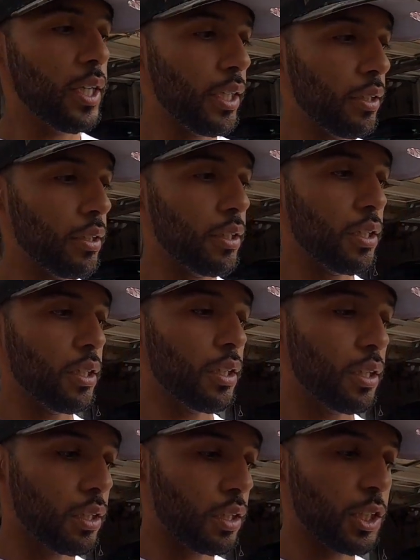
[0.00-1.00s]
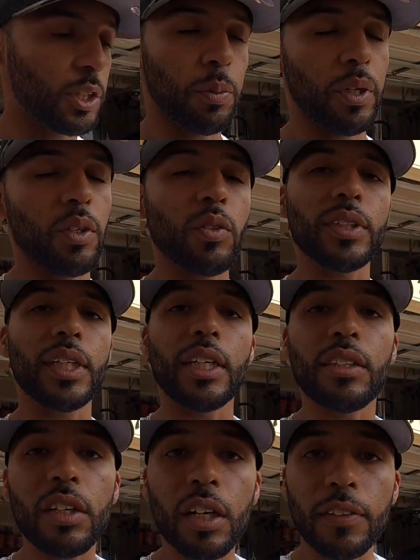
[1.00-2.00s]
that the clutch pedal was
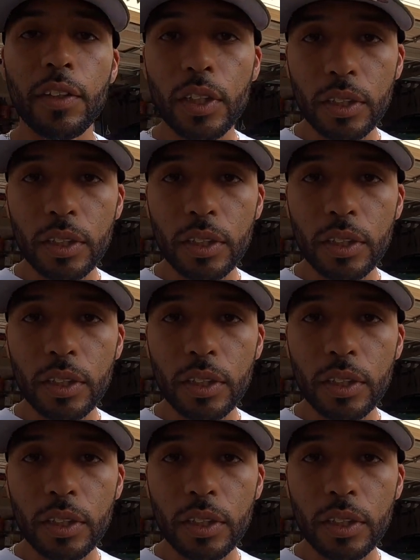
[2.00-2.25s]
getting softer